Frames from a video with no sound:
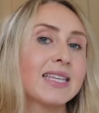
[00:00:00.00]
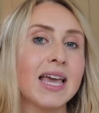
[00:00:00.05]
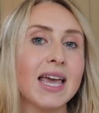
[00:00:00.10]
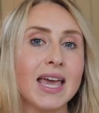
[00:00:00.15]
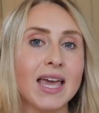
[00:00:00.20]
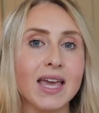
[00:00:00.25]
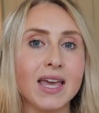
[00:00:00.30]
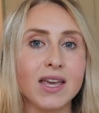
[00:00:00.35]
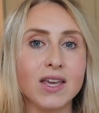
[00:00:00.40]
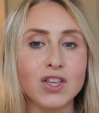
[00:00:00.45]

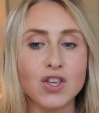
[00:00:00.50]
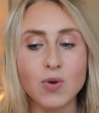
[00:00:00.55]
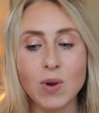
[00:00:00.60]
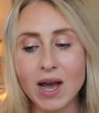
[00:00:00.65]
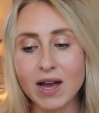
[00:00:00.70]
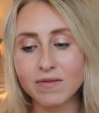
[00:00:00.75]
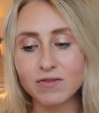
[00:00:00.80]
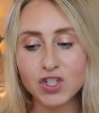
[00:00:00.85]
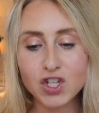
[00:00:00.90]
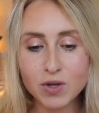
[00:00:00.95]
say you
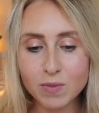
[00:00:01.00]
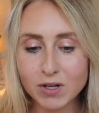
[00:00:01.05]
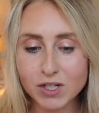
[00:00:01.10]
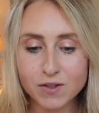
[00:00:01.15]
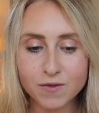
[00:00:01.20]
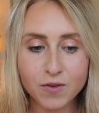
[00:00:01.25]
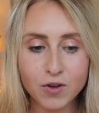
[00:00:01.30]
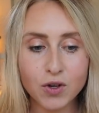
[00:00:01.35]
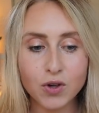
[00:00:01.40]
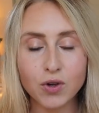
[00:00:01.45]
have too
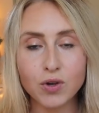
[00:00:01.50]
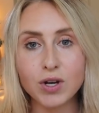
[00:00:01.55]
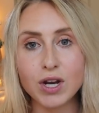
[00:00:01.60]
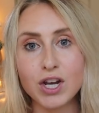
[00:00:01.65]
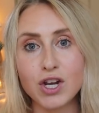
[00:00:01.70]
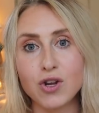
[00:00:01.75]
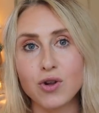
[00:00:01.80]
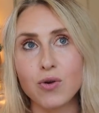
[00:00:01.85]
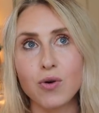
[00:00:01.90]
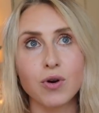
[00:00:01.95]
much food
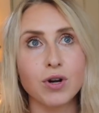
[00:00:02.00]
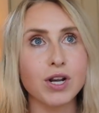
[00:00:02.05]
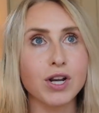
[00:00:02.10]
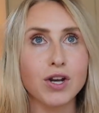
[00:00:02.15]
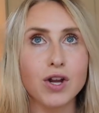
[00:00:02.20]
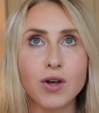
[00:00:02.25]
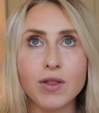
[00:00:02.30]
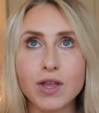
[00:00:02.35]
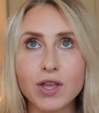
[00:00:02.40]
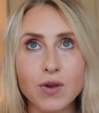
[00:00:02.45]
and you already
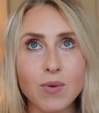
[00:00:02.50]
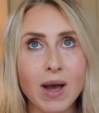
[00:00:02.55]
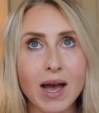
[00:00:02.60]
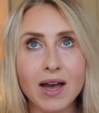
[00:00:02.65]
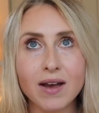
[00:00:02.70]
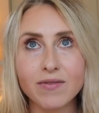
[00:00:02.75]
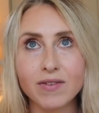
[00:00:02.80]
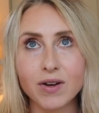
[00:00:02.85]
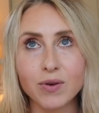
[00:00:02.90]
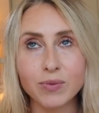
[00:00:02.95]
know that you
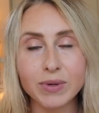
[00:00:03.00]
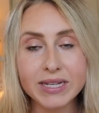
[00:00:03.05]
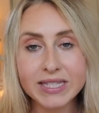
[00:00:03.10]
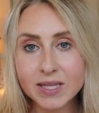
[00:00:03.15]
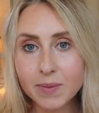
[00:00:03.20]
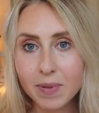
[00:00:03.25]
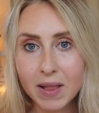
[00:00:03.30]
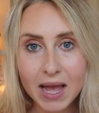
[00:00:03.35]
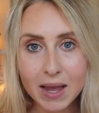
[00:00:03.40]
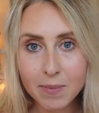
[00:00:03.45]
have a
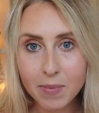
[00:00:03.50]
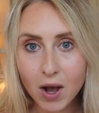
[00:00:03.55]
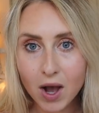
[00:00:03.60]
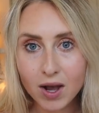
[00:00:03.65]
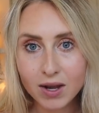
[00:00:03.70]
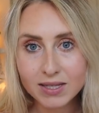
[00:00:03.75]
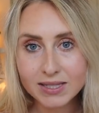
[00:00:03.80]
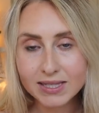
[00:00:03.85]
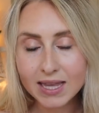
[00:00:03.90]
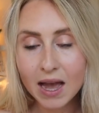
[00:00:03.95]
resupply
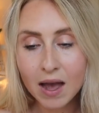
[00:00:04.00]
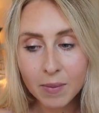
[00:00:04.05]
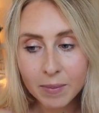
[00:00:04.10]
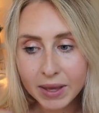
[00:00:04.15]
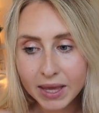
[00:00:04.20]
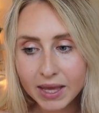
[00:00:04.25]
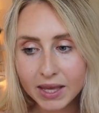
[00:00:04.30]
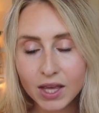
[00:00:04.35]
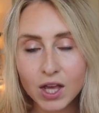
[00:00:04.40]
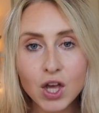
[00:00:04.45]
box
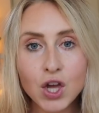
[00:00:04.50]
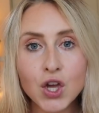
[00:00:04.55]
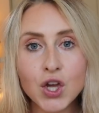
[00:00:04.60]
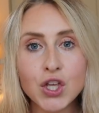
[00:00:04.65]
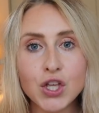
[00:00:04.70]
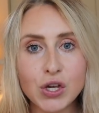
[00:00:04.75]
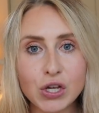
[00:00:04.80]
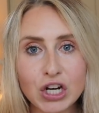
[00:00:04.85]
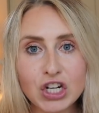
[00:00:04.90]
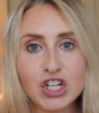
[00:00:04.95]
coming,
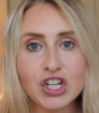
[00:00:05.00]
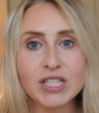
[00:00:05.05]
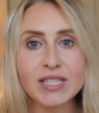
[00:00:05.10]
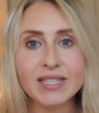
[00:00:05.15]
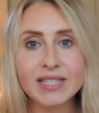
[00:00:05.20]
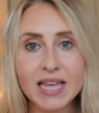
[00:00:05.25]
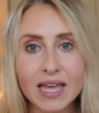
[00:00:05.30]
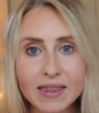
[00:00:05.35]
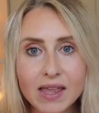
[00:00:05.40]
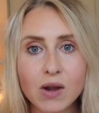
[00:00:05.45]
you can just
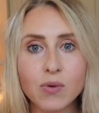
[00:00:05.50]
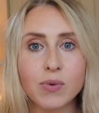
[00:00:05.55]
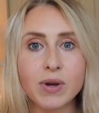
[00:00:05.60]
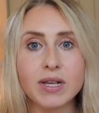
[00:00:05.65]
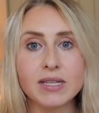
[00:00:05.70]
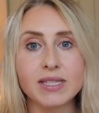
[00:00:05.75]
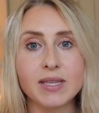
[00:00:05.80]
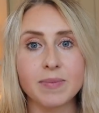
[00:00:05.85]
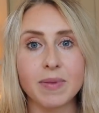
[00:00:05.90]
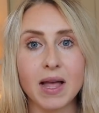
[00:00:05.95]
send that
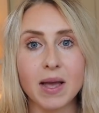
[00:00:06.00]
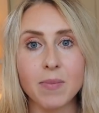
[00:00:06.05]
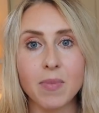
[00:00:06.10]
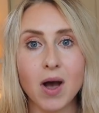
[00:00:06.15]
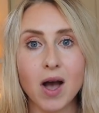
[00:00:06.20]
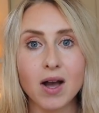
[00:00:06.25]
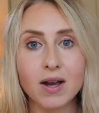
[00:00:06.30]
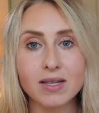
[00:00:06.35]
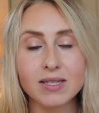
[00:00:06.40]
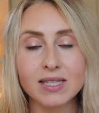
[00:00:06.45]
resupply
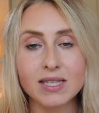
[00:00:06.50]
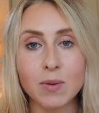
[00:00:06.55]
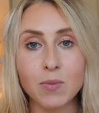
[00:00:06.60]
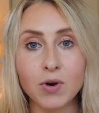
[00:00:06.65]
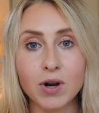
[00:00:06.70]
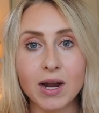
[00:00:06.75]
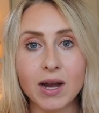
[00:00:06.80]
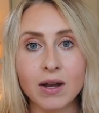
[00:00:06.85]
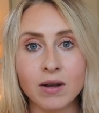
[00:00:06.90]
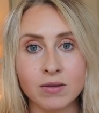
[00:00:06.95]
box
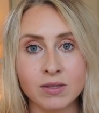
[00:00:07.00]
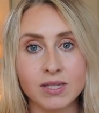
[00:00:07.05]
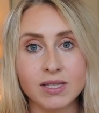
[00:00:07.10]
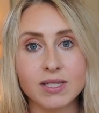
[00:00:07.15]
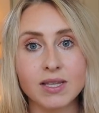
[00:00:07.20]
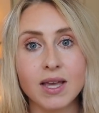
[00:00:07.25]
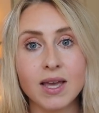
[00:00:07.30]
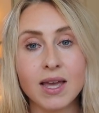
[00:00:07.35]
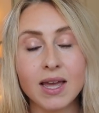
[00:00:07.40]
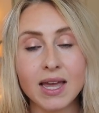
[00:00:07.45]
somewhere
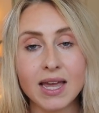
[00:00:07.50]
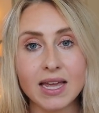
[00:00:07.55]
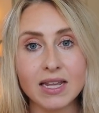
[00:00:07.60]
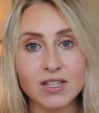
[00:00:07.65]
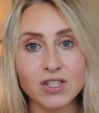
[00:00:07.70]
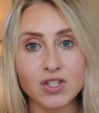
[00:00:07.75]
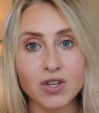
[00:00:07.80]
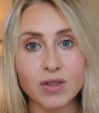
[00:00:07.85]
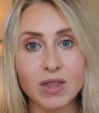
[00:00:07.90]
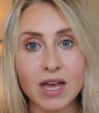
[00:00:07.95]
else
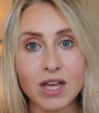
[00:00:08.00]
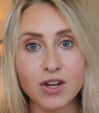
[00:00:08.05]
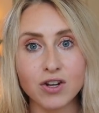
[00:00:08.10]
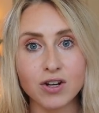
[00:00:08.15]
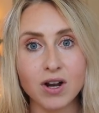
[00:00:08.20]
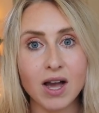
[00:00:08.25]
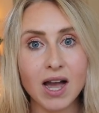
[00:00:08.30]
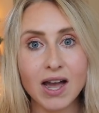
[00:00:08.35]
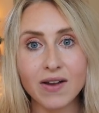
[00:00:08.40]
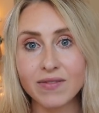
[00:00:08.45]
and so that you're
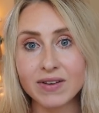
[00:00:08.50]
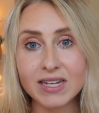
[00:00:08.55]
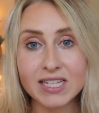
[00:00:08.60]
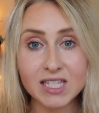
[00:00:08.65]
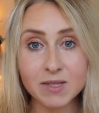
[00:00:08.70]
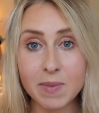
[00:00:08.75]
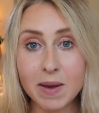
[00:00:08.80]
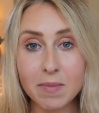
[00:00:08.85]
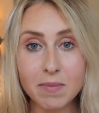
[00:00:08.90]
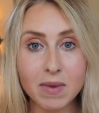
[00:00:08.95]
not having to
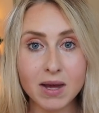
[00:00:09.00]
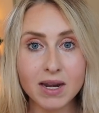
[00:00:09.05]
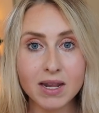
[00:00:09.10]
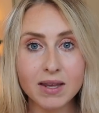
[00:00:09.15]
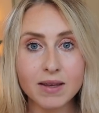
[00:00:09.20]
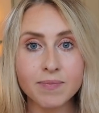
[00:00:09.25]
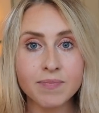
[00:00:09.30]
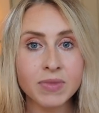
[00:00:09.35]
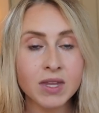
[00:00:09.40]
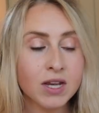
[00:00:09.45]
spend
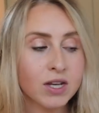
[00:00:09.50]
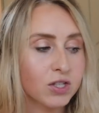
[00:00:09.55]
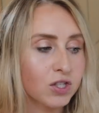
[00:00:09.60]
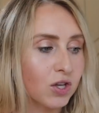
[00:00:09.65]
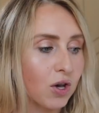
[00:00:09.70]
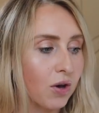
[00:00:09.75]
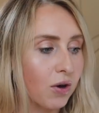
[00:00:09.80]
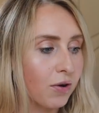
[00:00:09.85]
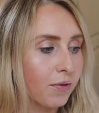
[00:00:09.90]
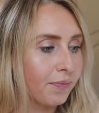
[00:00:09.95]
money.
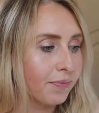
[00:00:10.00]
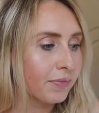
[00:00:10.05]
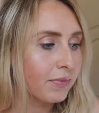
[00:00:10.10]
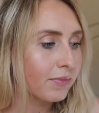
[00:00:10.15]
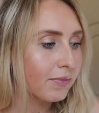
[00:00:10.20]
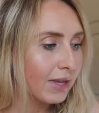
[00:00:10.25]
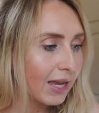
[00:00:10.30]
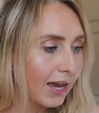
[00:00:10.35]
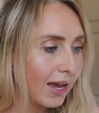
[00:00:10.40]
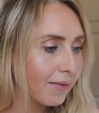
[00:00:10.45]
So
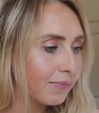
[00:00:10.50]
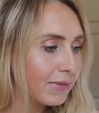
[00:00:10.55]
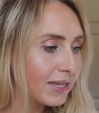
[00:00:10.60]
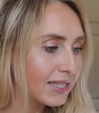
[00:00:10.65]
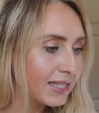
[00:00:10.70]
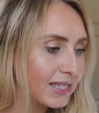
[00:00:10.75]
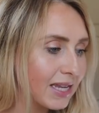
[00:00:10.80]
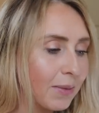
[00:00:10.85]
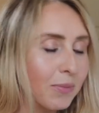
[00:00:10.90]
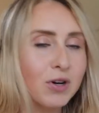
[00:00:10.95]
yeah,
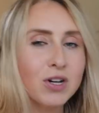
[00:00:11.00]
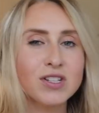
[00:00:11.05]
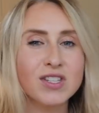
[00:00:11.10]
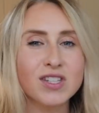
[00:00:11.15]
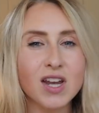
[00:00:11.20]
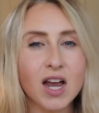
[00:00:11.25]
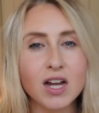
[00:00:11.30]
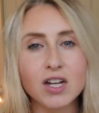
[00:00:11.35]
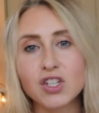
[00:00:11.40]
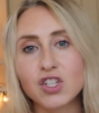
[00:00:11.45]
this number is
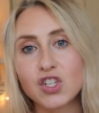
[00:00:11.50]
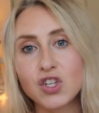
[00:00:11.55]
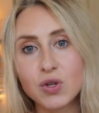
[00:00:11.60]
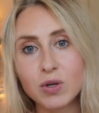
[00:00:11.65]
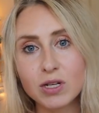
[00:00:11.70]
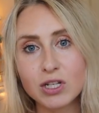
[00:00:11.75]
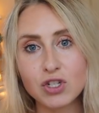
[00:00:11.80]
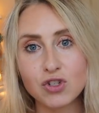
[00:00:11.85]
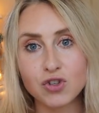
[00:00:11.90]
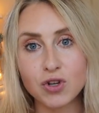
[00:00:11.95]
not too
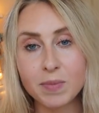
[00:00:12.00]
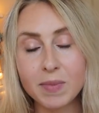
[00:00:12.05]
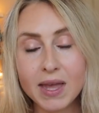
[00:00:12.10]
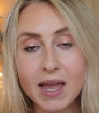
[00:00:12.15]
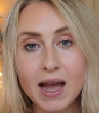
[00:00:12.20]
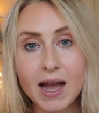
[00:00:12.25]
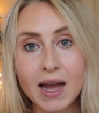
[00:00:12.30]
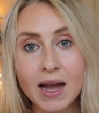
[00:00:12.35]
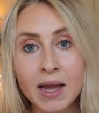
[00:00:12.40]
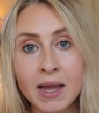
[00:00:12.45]
extremely
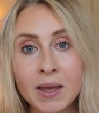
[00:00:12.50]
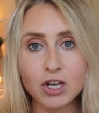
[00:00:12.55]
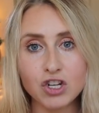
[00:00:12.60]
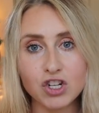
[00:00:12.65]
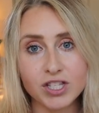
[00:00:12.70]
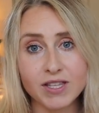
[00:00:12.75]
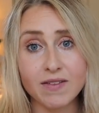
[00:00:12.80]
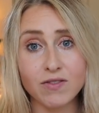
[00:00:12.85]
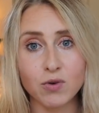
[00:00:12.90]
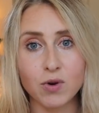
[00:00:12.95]
high. You
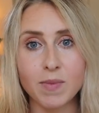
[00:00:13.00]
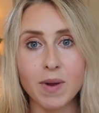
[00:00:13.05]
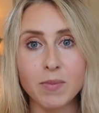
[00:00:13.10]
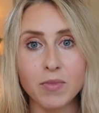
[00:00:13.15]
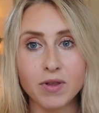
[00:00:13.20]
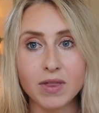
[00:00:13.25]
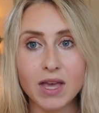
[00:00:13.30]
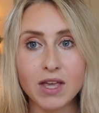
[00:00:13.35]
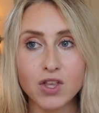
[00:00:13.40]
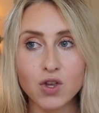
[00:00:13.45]
just have to
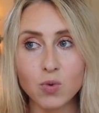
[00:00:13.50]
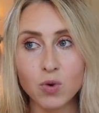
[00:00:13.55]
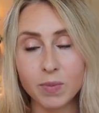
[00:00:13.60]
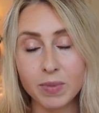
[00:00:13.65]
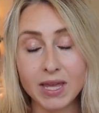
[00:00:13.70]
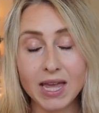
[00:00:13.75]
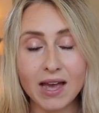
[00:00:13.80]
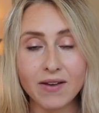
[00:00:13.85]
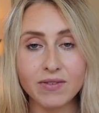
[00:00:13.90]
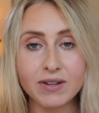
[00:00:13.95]
remember that you will
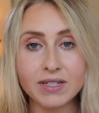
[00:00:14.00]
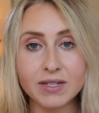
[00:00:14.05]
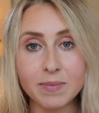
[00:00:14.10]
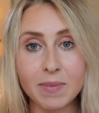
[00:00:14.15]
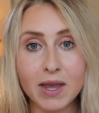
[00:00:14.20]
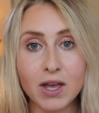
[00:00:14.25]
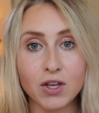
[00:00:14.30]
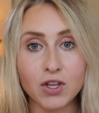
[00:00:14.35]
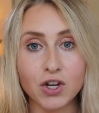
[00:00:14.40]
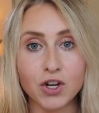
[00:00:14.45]
be having to
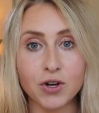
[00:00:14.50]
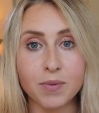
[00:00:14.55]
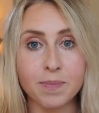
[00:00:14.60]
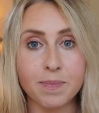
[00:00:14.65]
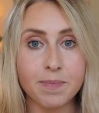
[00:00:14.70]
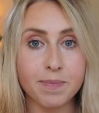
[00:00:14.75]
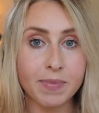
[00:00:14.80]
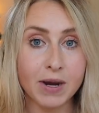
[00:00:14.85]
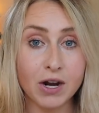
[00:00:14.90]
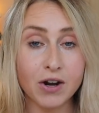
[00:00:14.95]
mail your
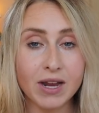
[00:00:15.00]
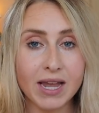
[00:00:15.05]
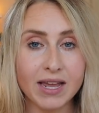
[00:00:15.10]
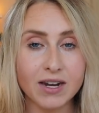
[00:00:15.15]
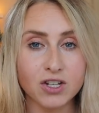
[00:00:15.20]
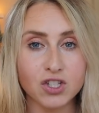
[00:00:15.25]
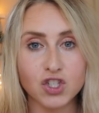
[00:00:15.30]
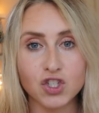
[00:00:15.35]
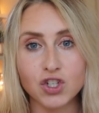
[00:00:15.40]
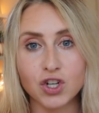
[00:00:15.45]
bear
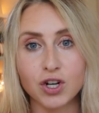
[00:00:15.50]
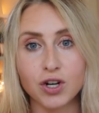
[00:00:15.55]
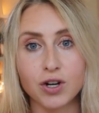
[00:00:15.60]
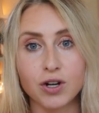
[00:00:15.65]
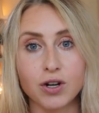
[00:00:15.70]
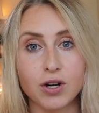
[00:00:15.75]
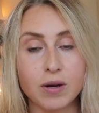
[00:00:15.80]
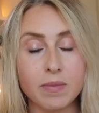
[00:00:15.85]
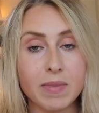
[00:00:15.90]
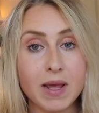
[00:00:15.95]

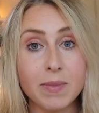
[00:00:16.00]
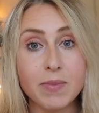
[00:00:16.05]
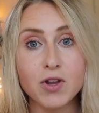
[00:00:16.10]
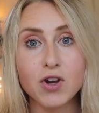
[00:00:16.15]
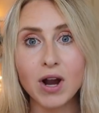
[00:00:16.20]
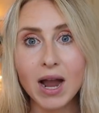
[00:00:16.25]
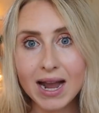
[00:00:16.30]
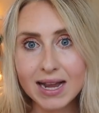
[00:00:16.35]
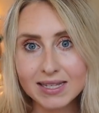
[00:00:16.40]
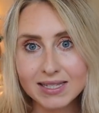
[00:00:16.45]
canister and maybe
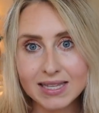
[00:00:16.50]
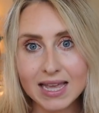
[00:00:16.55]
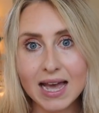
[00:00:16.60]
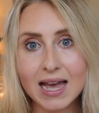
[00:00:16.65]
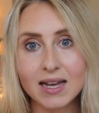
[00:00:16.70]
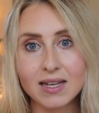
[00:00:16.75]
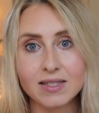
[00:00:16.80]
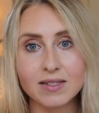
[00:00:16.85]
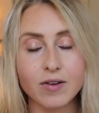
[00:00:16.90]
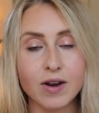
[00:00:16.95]
your ice
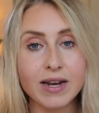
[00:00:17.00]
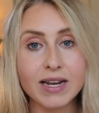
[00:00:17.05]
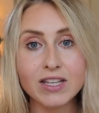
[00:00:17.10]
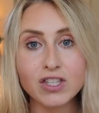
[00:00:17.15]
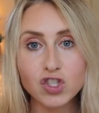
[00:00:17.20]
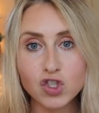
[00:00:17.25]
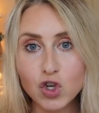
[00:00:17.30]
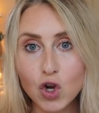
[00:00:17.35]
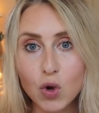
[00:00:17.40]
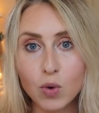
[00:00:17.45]
axe or any
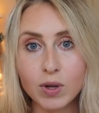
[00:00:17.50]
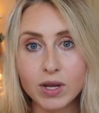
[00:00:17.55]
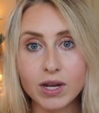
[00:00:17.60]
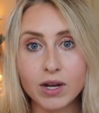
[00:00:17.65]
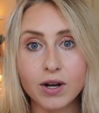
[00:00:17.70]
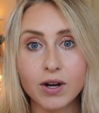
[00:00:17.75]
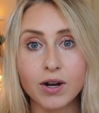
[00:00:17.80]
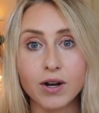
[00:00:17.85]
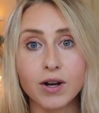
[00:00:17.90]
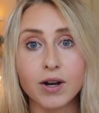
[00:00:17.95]
snow
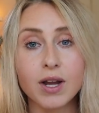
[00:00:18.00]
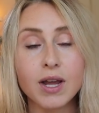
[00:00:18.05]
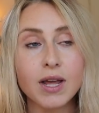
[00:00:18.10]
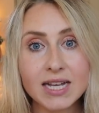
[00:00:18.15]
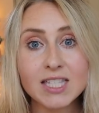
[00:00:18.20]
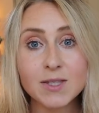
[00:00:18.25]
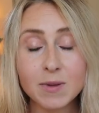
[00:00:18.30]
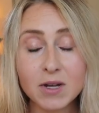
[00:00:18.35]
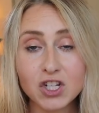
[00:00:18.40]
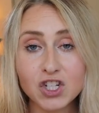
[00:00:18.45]
gear,
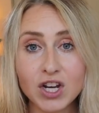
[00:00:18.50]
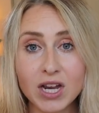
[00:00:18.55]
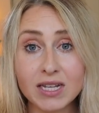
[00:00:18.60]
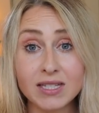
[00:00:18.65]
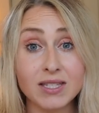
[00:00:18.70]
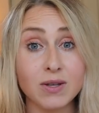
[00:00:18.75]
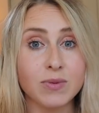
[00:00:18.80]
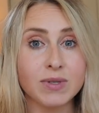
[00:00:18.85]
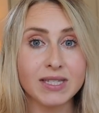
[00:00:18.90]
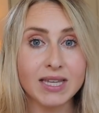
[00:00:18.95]
especially
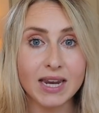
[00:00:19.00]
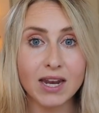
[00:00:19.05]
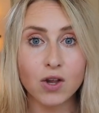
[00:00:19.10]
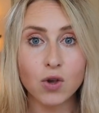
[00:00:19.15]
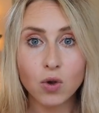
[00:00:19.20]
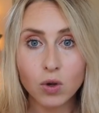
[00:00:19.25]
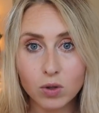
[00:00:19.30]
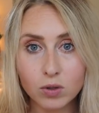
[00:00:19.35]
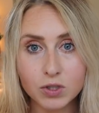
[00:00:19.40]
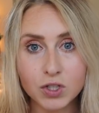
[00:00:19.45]
as it was getting
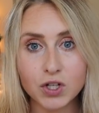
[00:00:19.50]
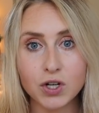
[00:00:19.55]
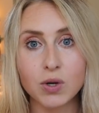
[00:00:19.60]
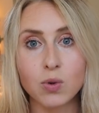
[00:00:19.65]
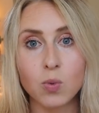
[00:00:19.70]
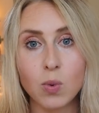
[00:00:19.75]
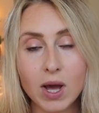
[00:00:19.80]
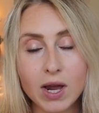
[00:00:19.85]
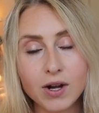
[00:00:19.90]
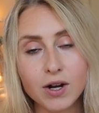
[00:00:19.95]
colder
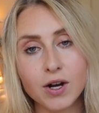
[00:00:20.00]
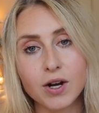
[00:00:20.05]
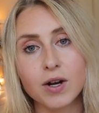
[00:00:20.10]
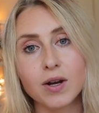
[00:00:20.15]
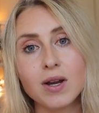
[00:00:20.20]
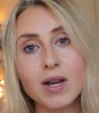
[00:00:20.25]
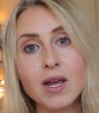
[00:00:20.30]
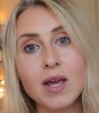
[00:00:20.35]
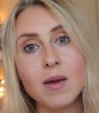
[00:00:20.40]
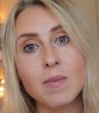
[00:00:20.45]
and wetter